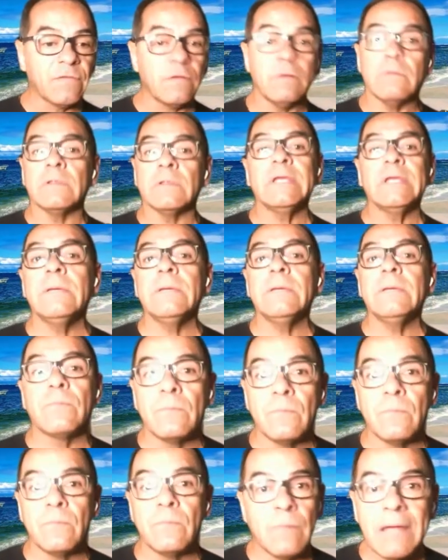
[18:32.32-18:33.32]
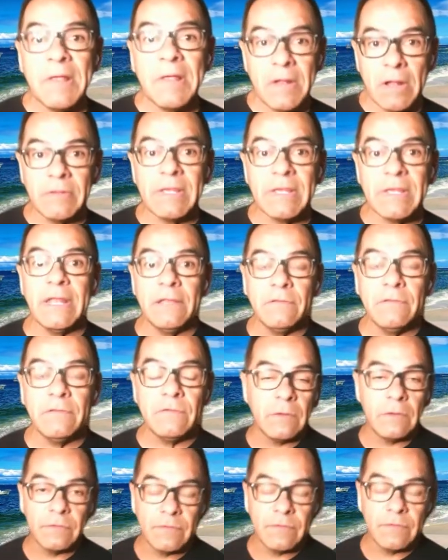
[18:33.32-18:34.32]
Certainly recommend, I'll get
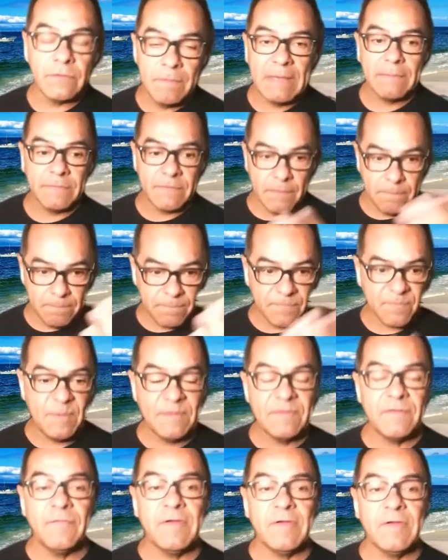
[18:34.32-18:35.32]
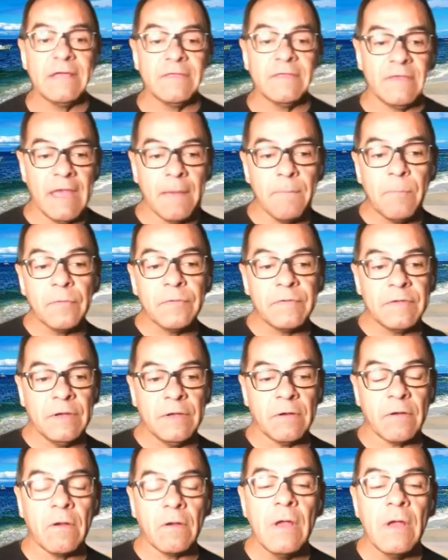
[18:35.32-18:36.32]
into some specific examples
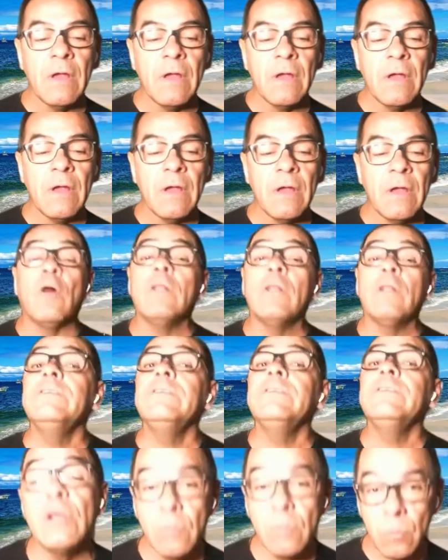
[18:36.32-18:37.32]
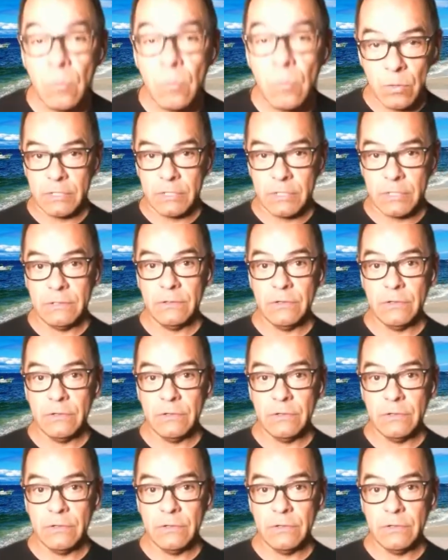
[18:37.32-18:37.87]
here, volunteer work.